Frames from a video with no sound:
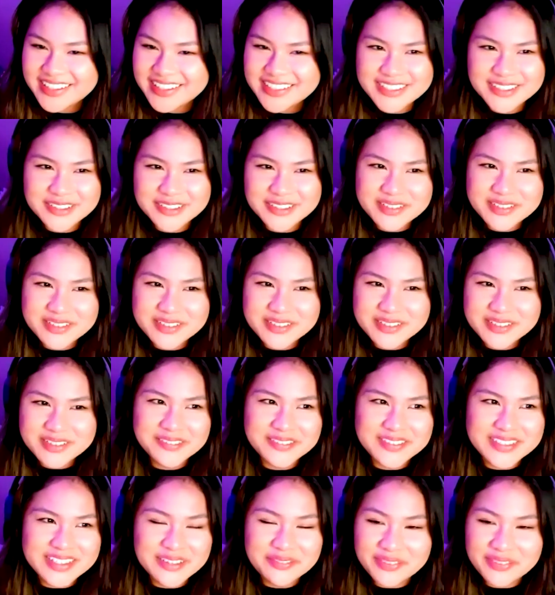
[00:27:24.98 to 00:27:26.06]

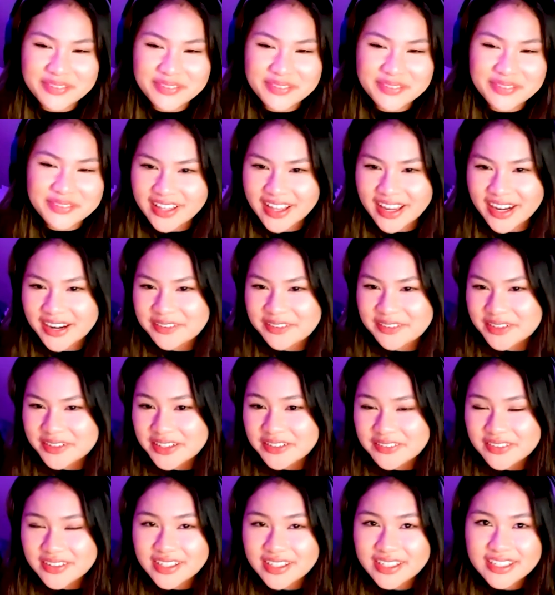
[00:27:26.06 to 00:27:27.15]
sometimes the people that I
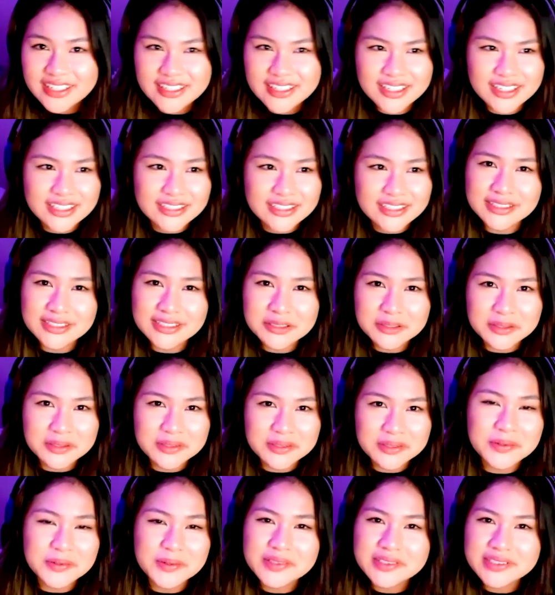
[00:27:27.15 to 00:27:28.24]
work with, because
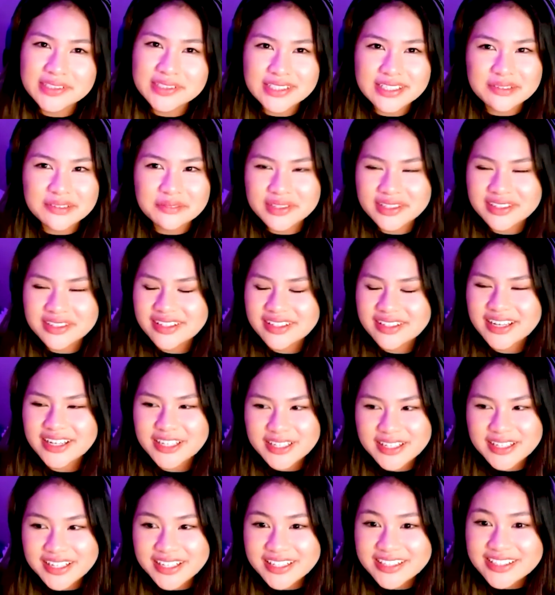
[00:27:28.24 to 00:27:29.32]
they're older than me, they're like,
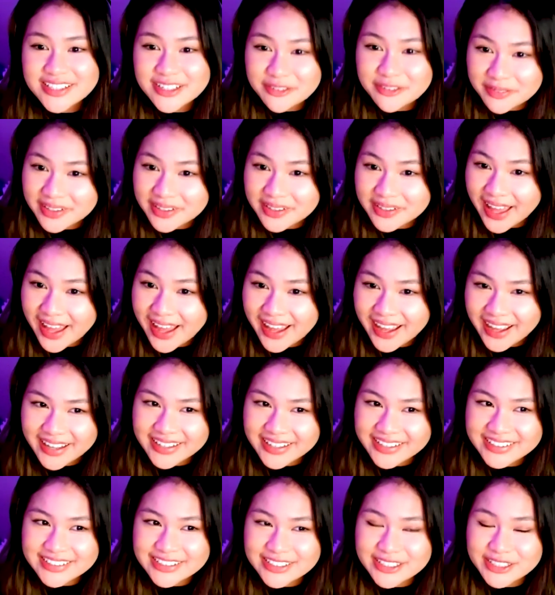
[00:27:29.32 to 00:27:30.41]
you need to
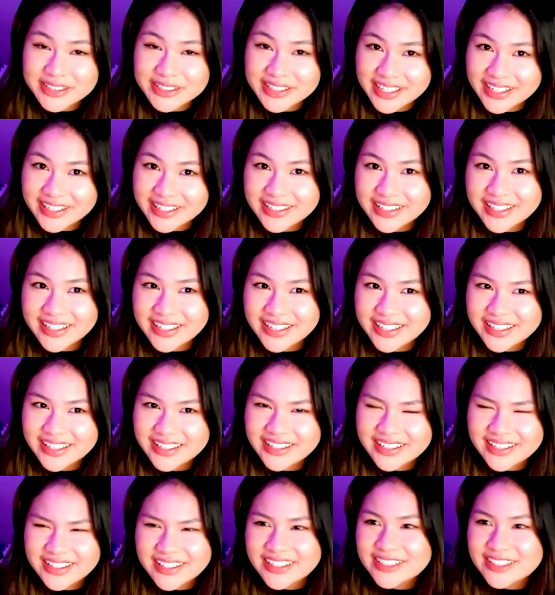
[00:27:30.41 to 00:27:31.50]
relax. You're literally
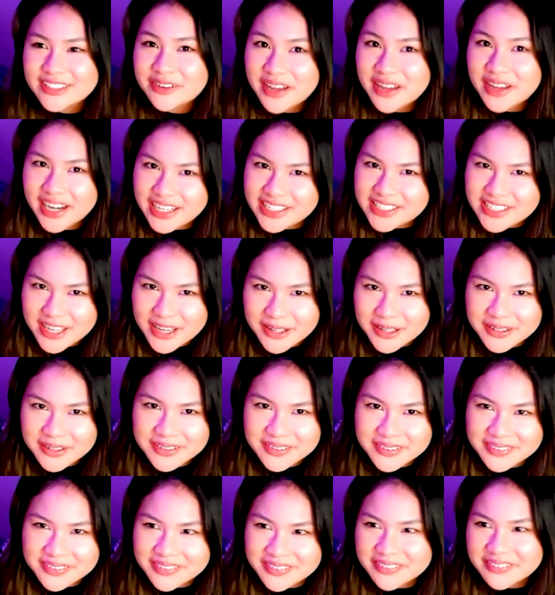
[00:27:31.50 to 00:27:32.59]

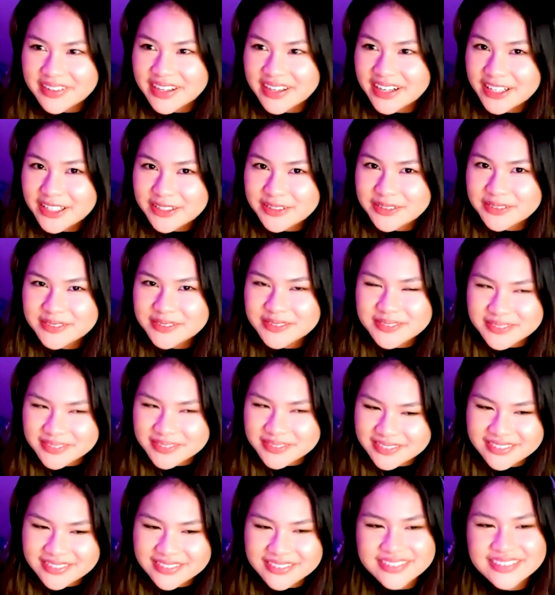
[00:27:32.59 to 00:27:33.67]
22. What are you
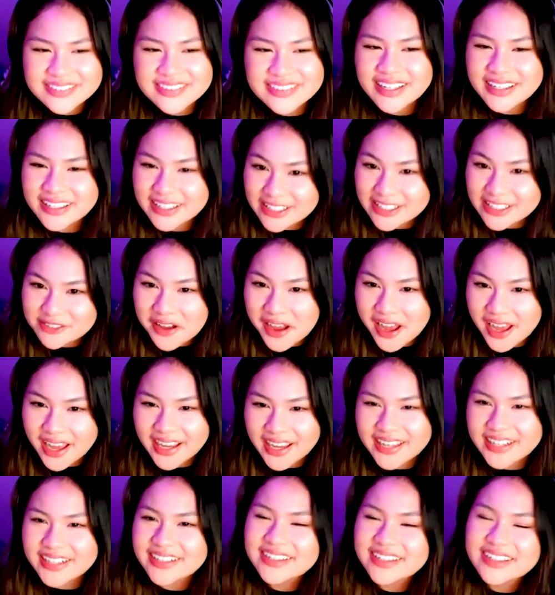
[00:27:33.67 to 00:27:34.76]
like? It's fine.